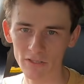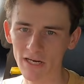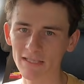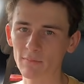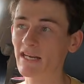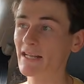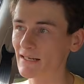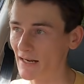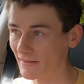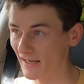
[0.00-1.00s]
which has been
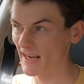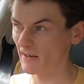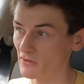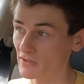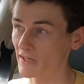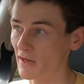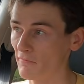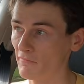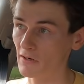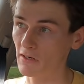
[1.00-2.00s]
in the Land Cruiser
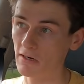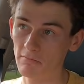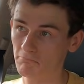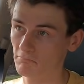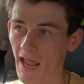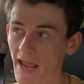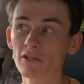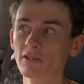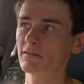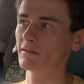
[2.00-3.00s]
for
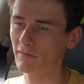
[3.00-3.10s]
ages.